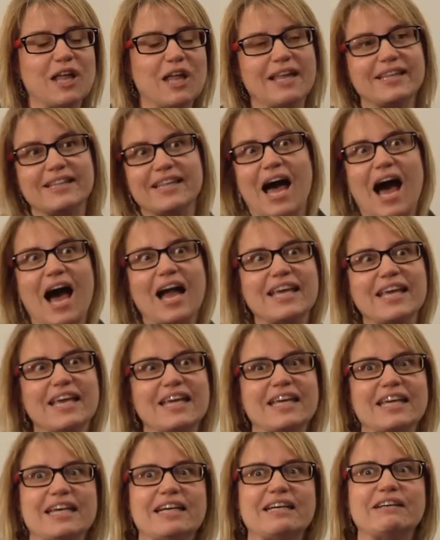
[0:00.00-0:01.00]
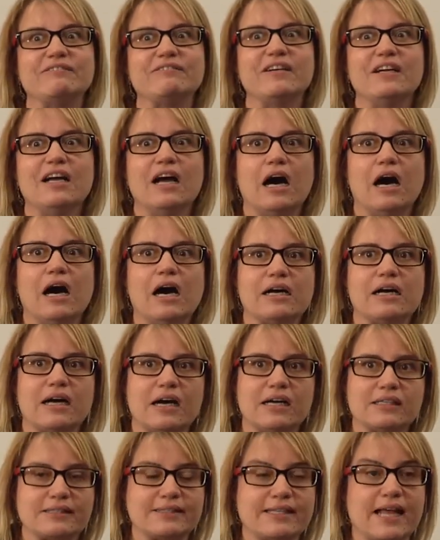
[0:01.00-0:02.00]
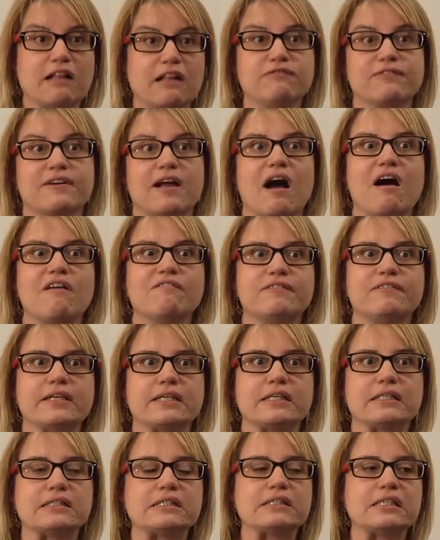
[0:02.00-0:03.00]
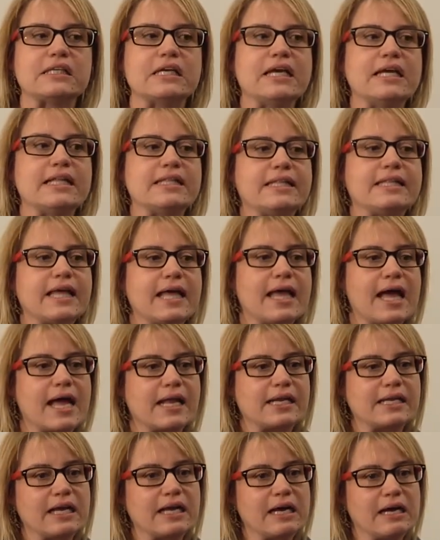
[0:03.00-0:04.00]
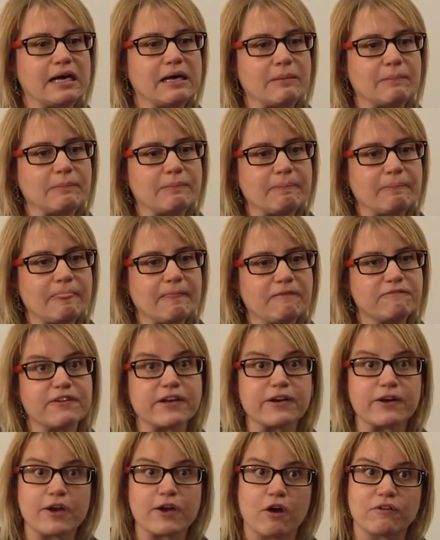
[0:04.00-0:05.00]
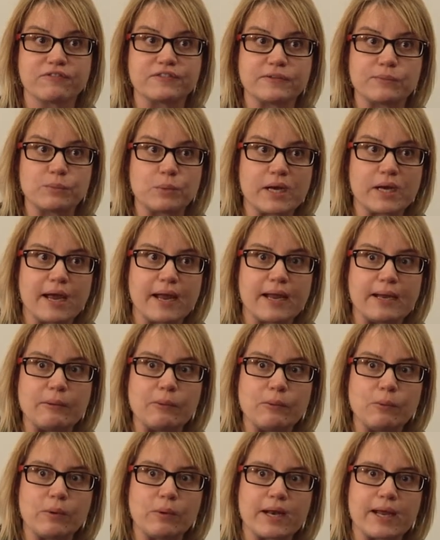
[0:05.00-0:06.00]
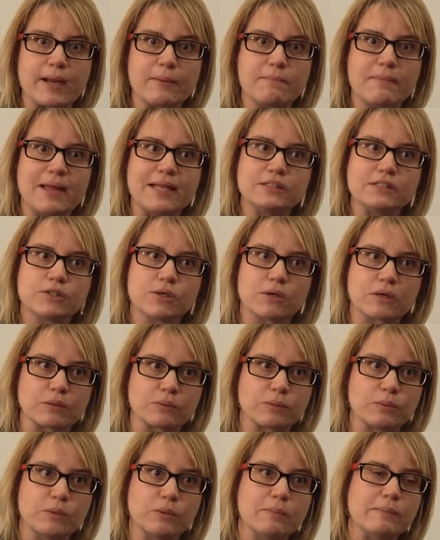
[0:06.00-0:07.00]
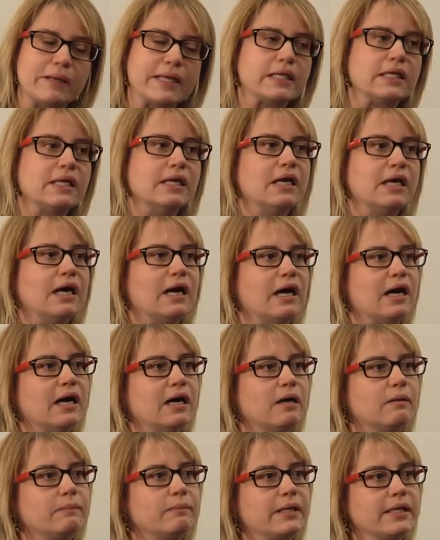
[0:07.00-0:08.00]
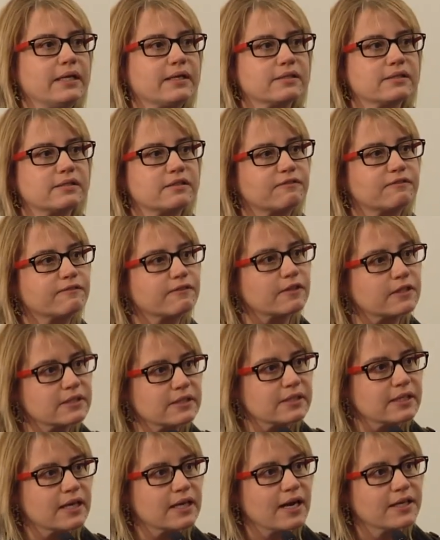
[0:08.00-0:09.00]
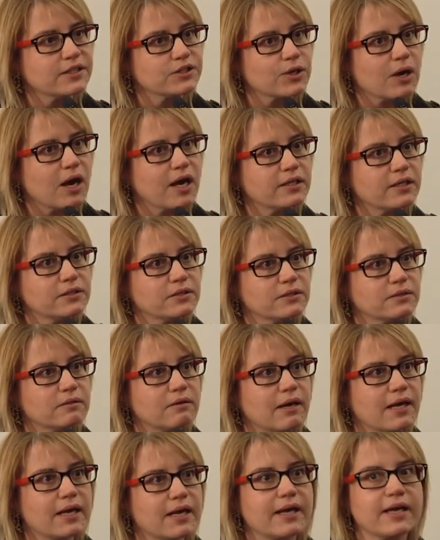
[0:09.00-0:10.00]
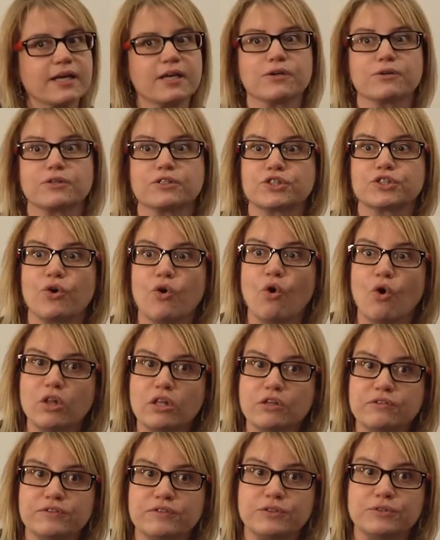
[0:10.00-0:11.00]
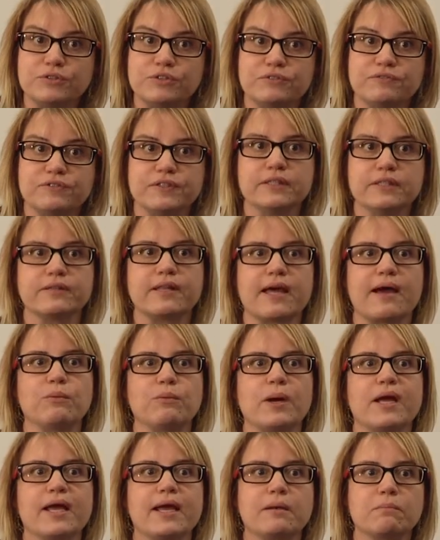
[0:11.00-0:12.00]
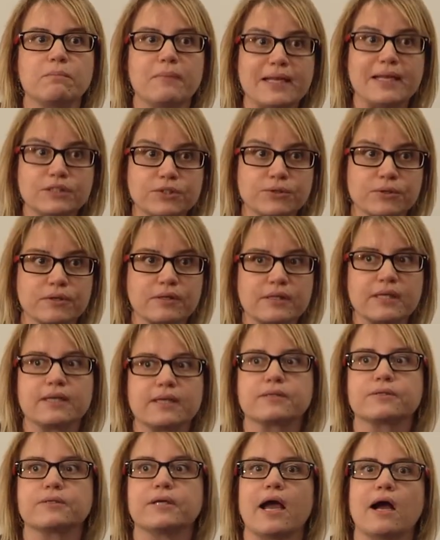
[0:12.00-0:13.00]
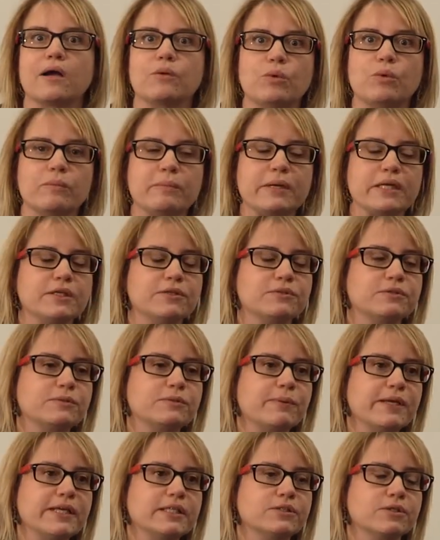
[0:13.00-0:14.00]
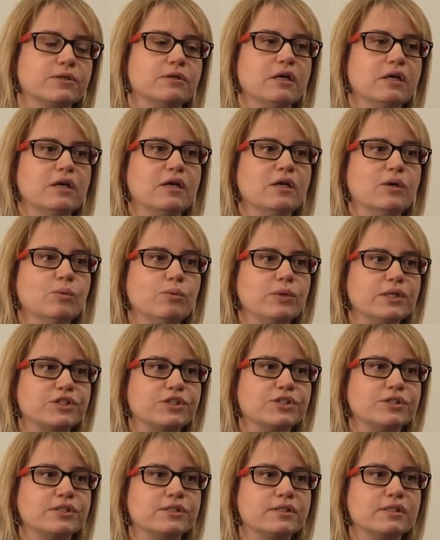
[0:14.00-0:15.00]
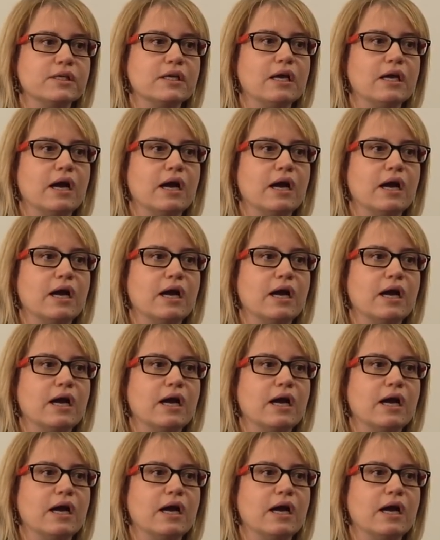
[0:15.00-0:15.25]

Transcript: unlocking of a self-confidence that very often when I mentor women, it is the first thing I try to do, and I encourage all of you to feel that way and mentor the other young women you speak to, which is